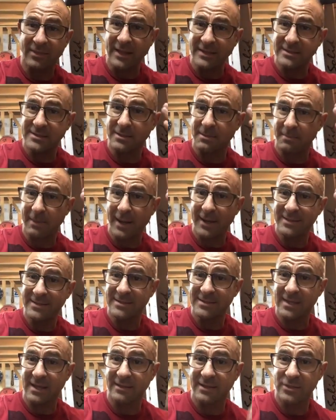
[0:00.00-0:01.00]
That's the
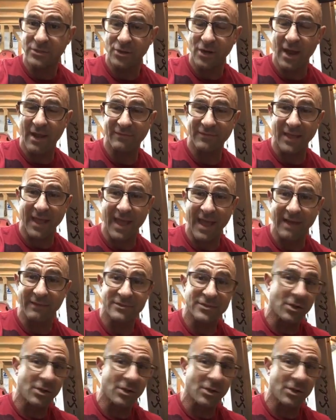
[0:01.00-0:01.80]
mindset that you have to have.